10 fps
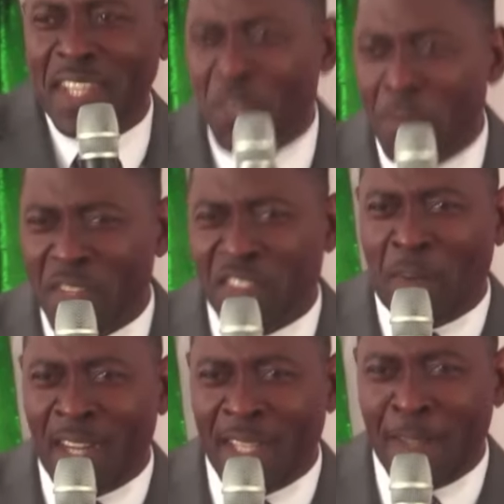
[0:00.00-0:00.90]
me,
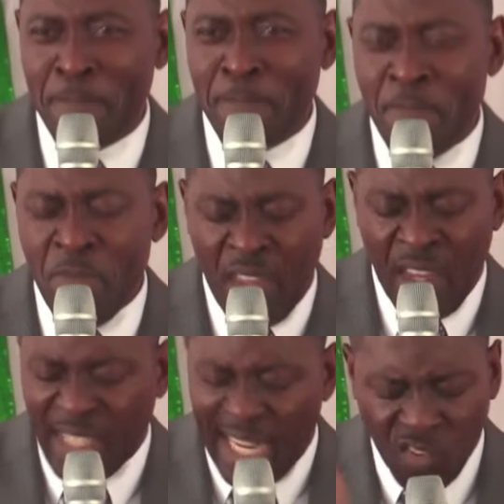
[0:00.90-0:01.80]
somebody? And
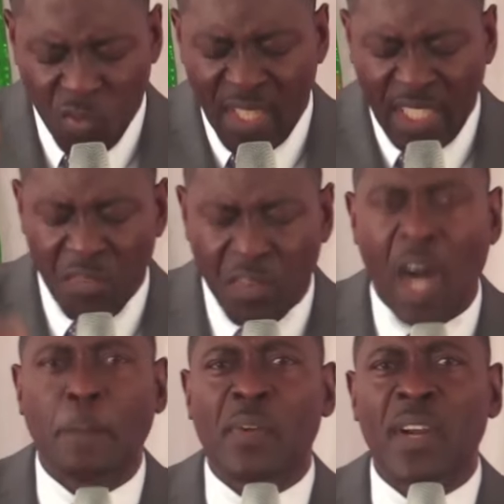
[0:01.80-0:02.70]
I just want to give God
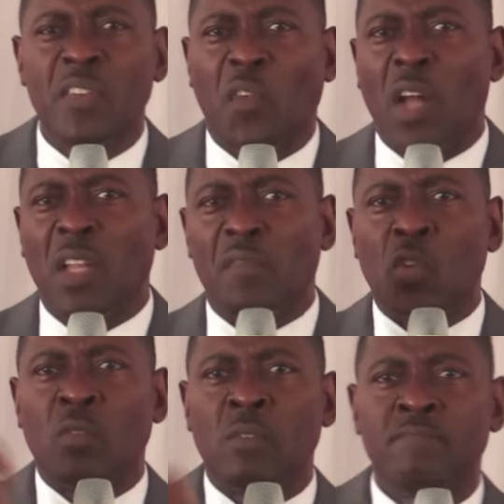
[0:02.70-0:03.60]
praise for all of you.
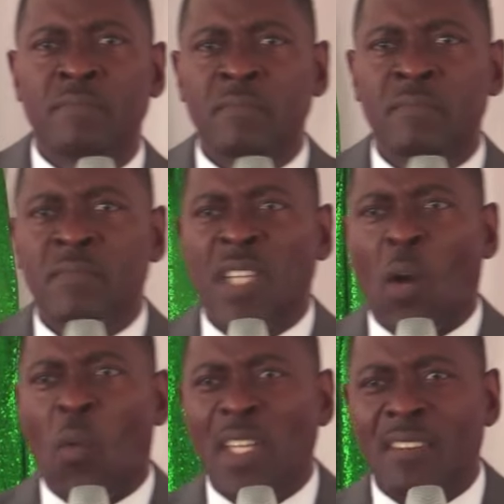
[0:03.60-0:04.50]
And I
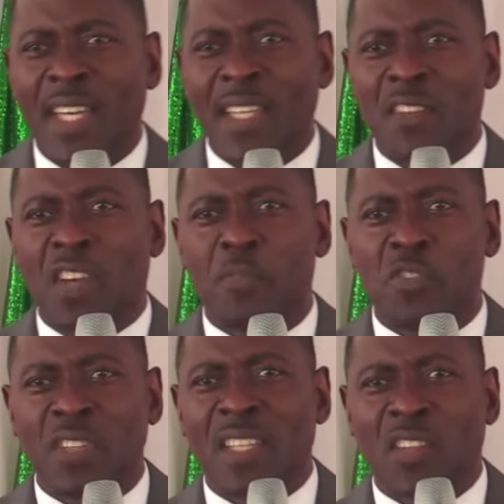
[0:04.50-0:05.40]
want to take this
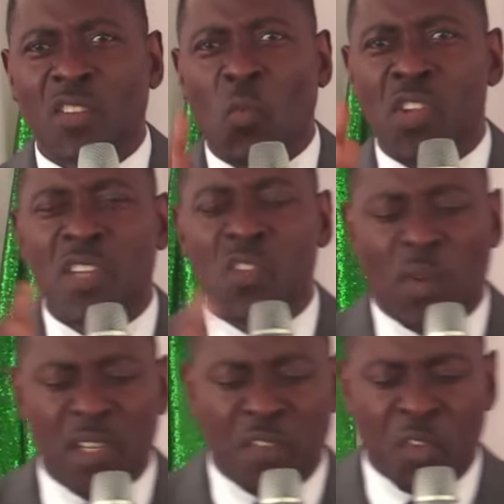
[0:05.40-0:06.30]
opportunity to wish each one
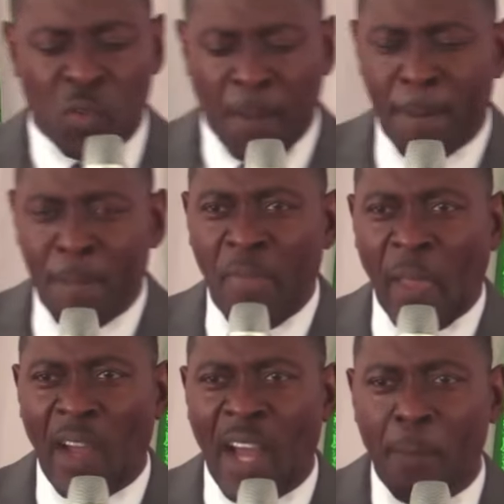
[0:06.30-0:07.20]
of you
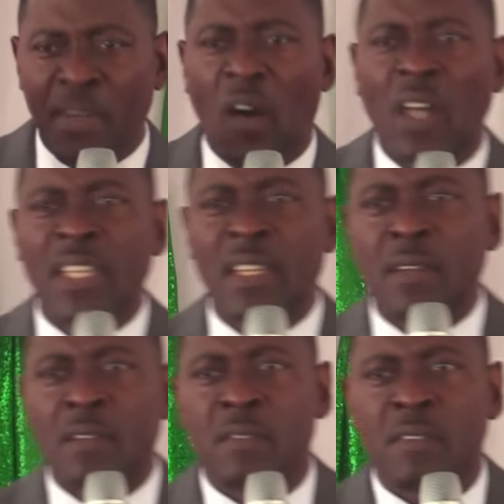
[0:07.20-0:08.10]
happy holidays,
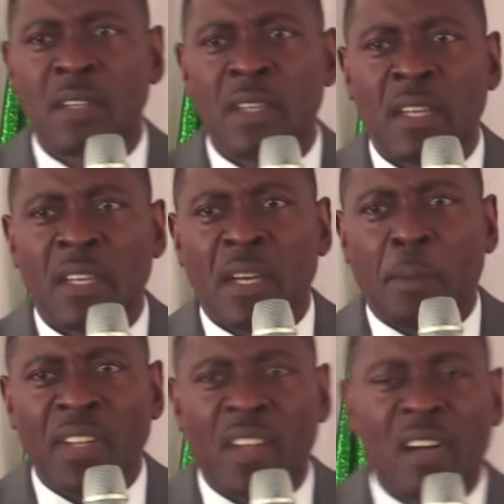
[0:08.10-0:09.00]

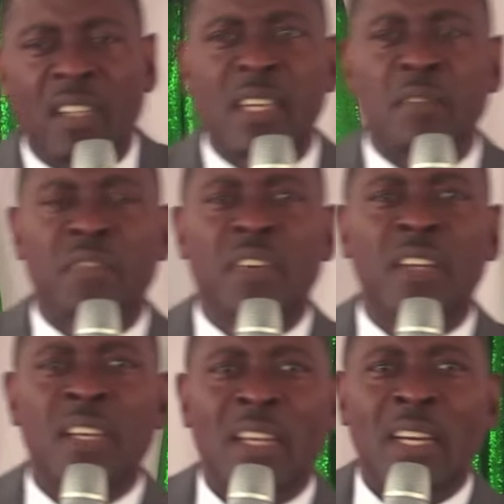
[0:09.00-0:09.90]
productive,
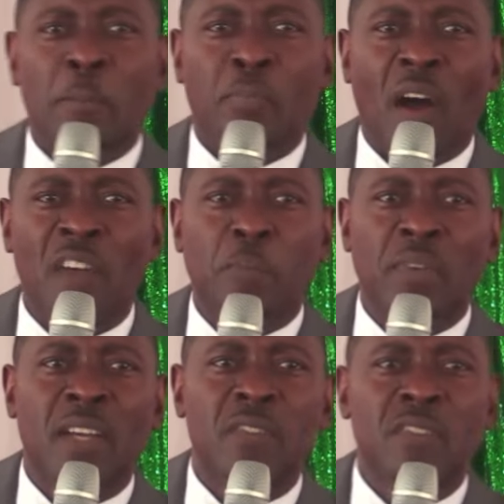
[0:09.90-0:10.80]

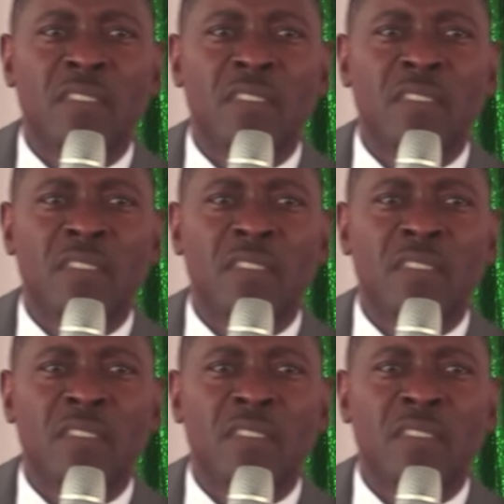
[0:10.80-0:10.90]
prosperous,